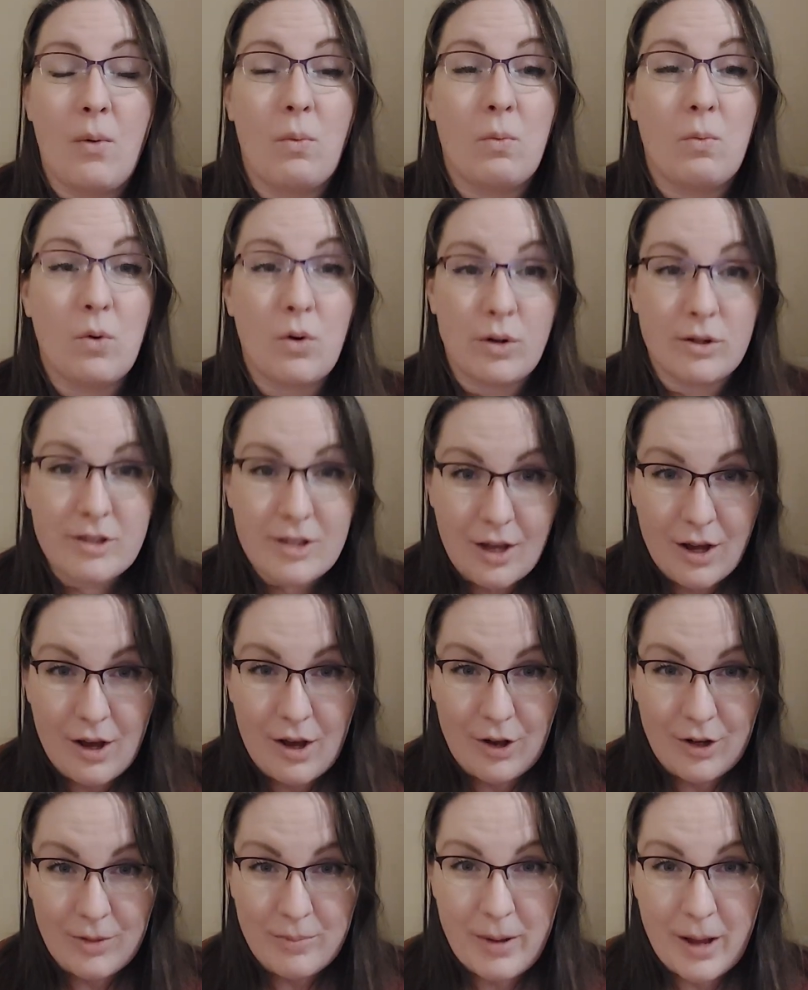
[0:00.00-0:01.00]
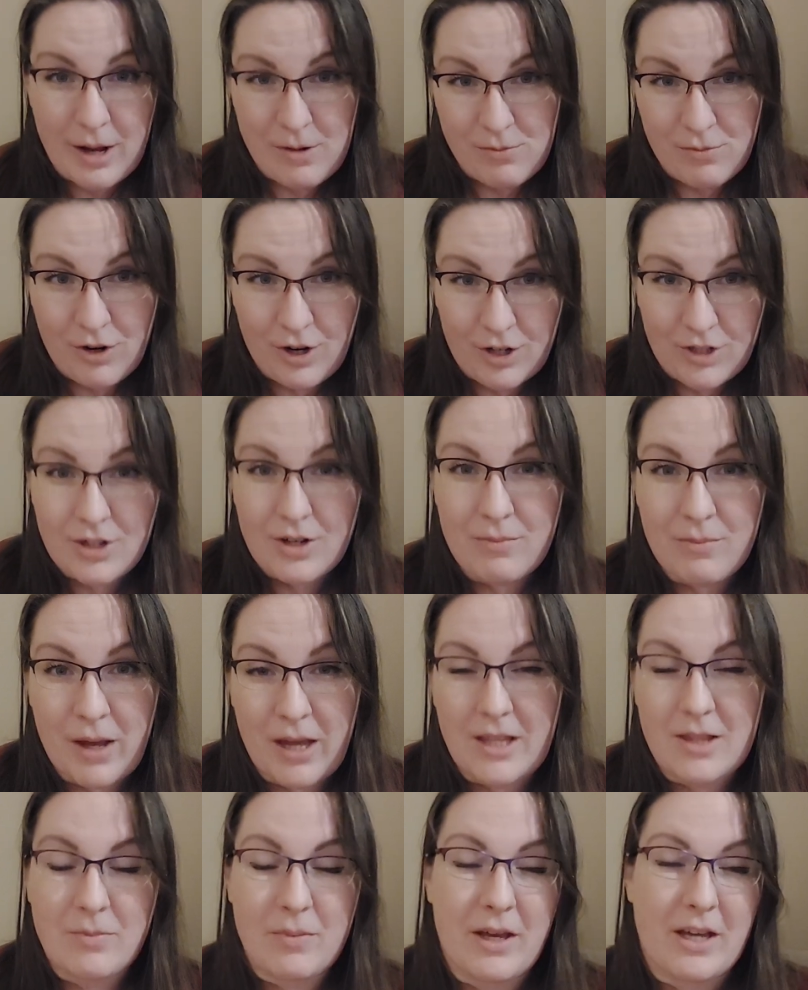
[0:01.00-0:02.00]
Water on a paintbrush and
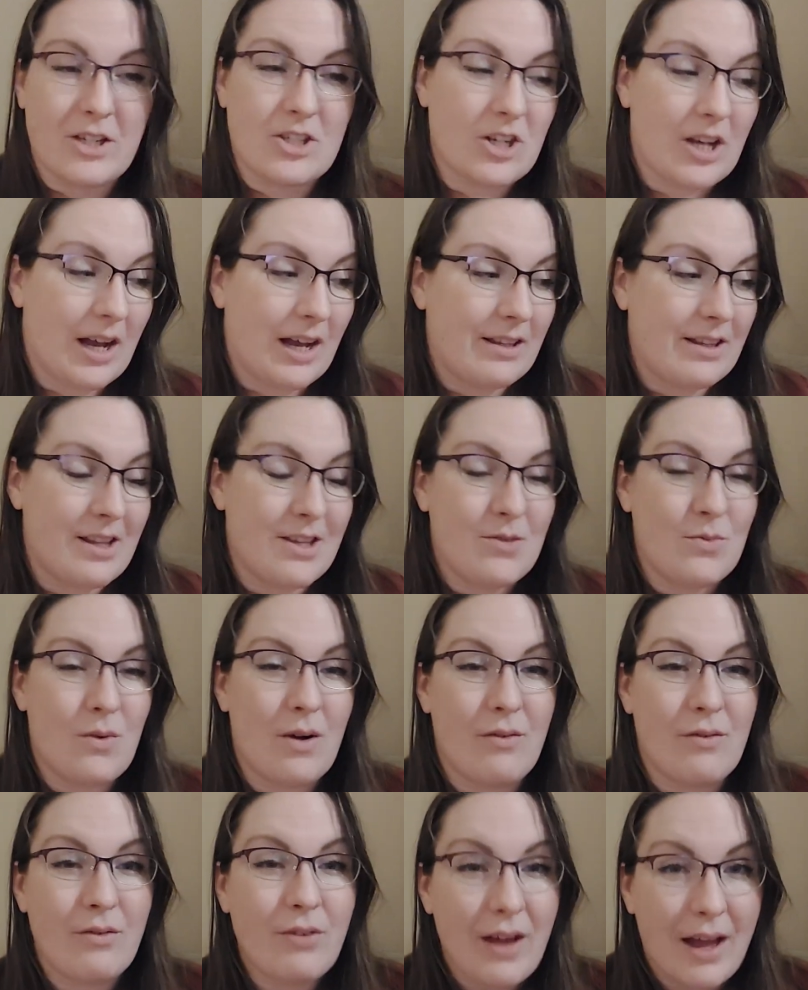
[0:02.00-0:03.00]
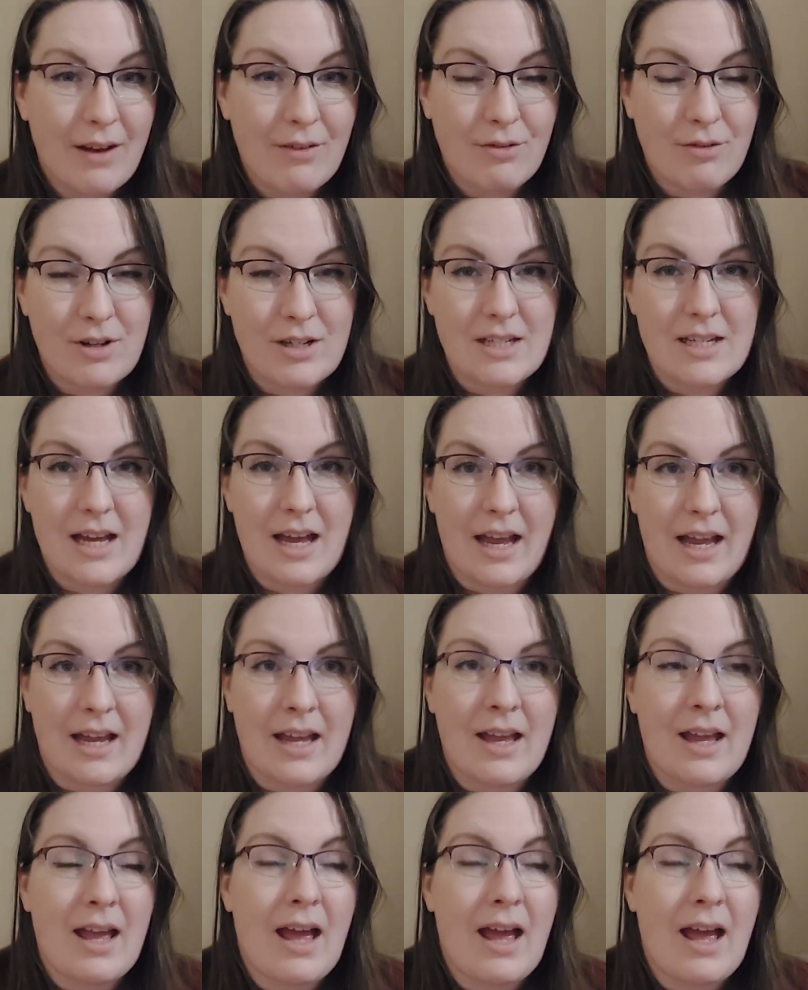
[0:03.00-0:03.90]
paint the picture, and there's one for every day.